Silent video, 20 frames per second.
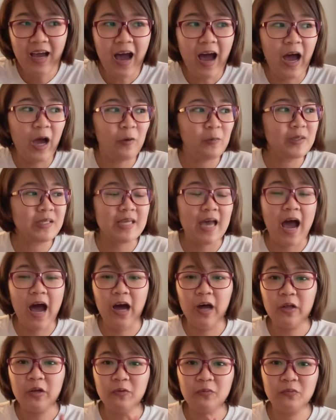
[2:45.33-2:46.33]
I was
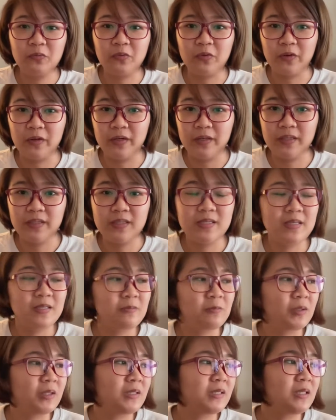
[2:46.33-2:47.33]
out of words
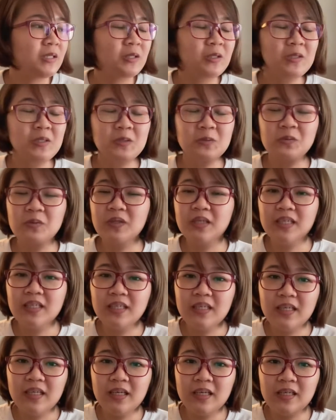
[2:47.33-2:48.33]
because it's a
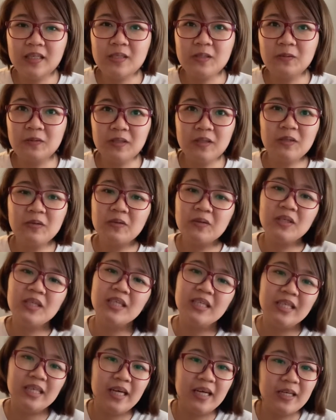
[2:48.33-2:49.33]
really,
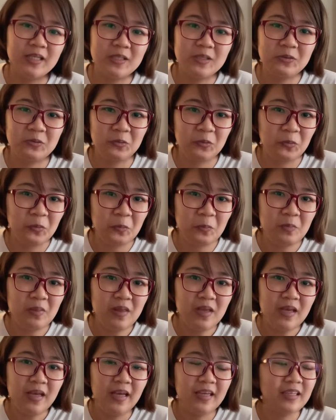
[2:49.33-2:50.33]
really nice room,
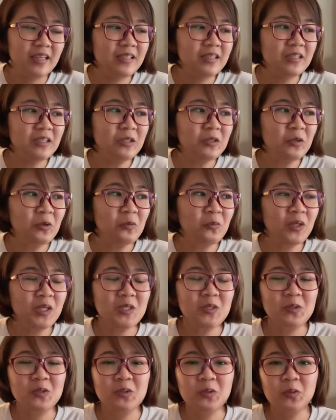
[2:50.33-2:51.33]
and I didn't know what
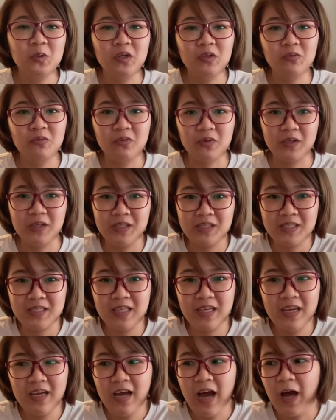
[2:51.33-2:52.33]
to do at first.
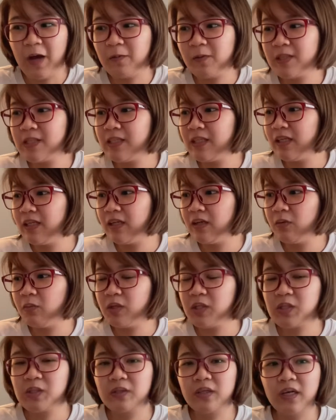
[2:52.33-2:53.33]
I was thinking,
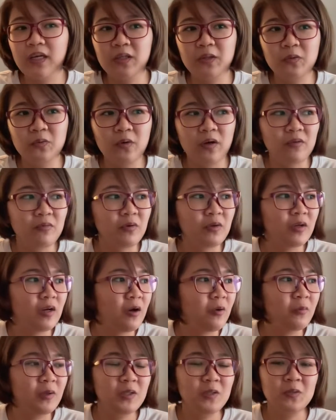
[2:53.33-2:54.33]
what should I do? I
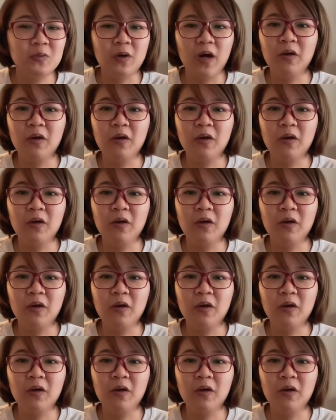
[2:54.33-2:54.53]
forgot what to do.